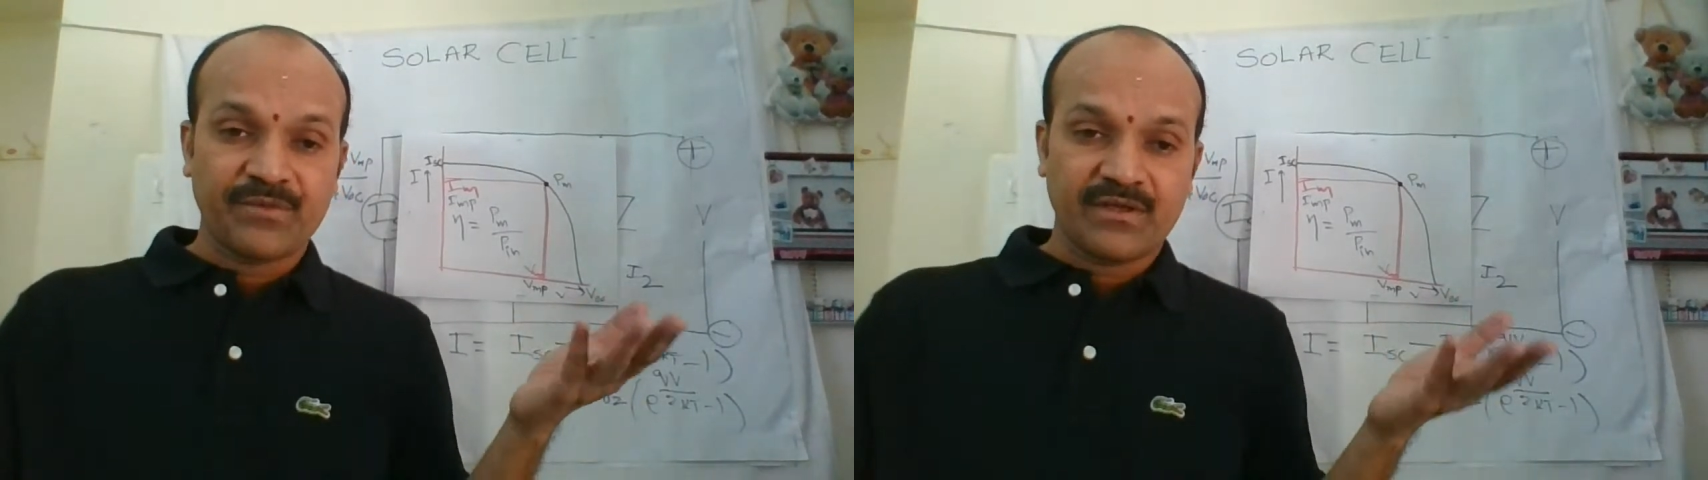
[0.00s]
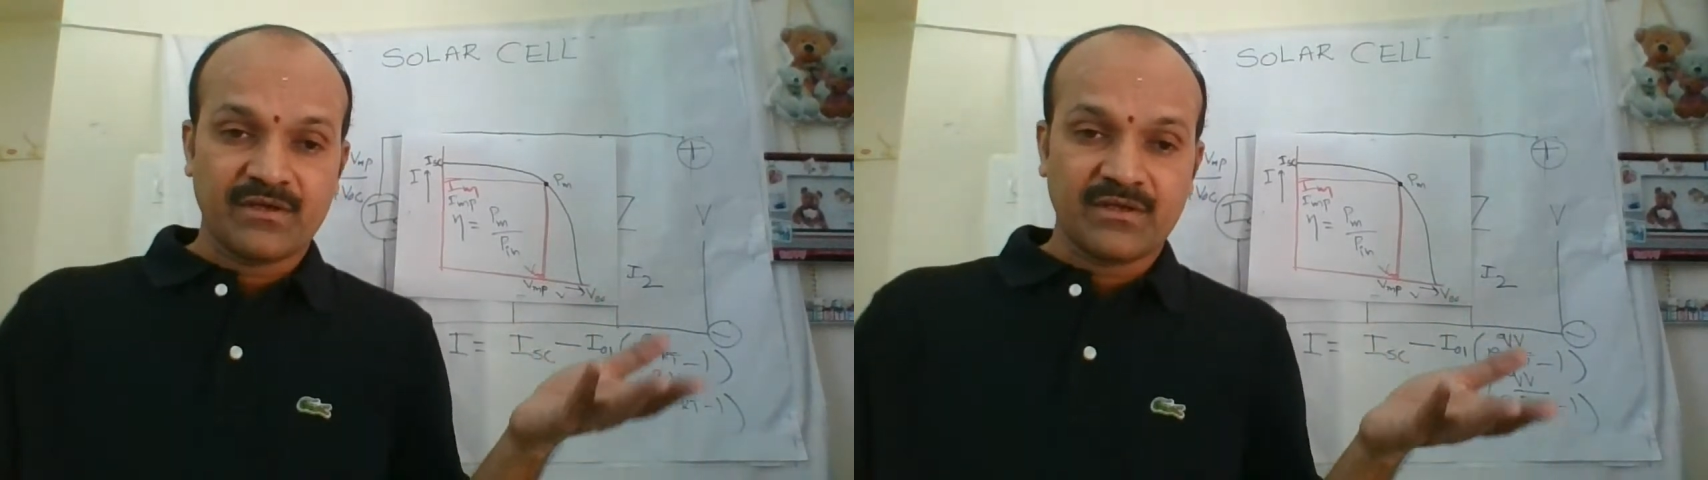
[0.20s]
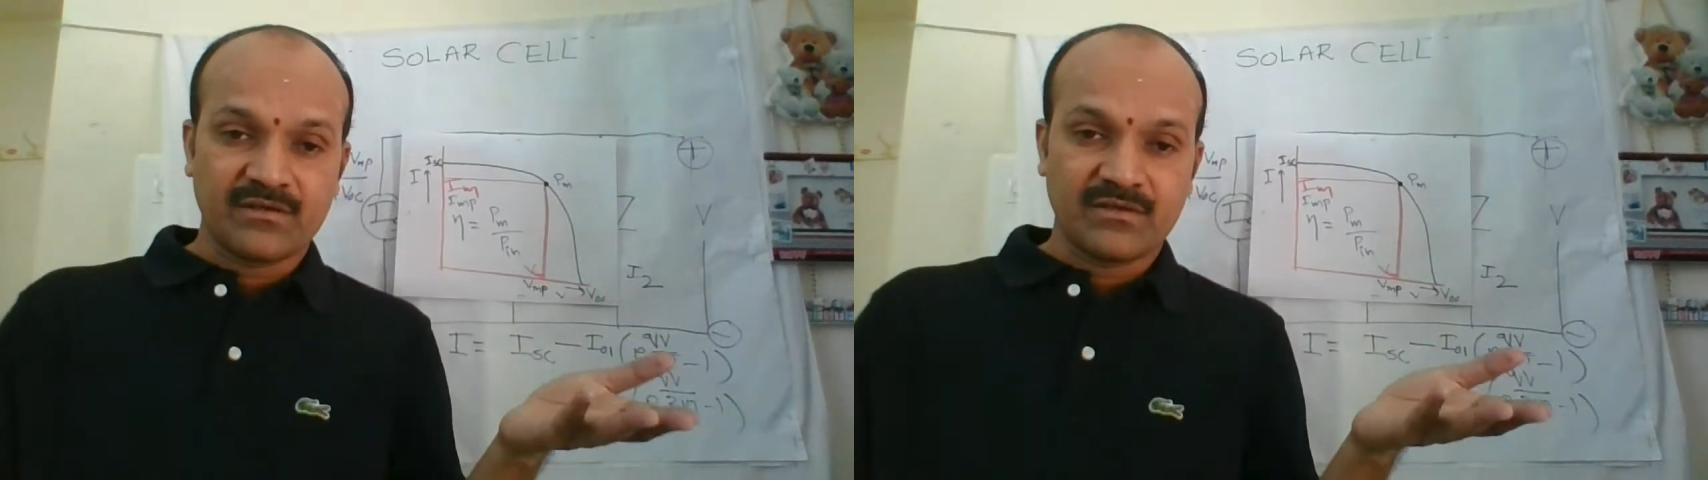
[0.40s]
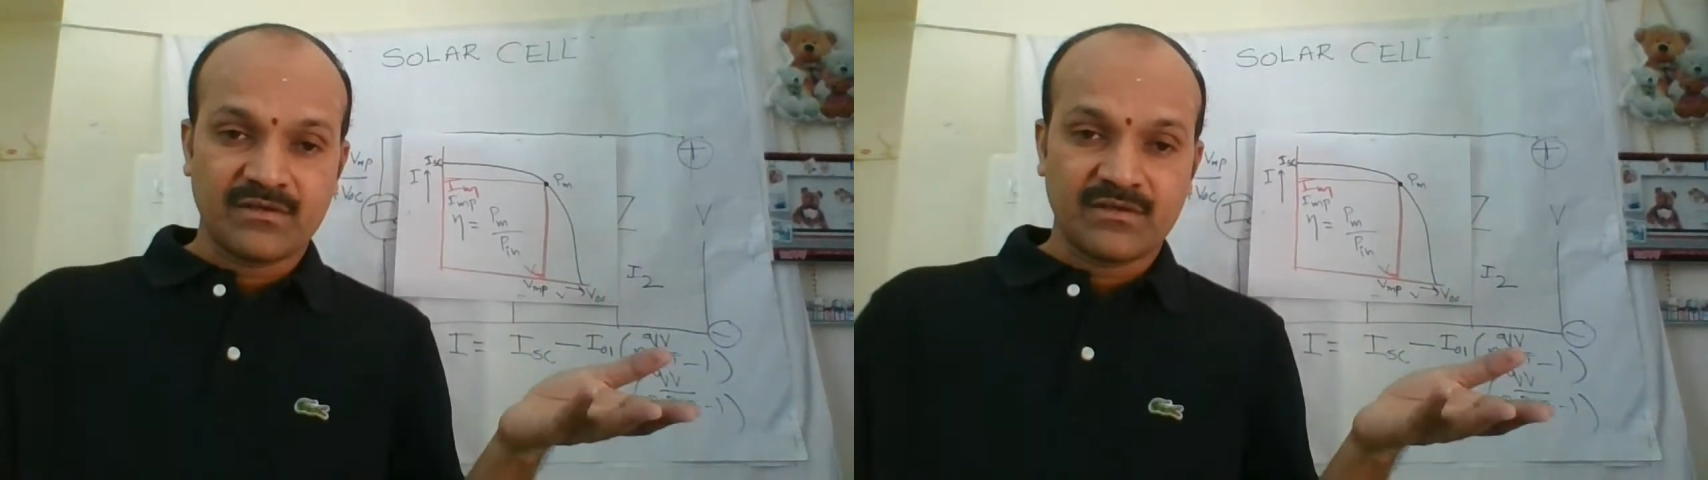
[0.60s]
in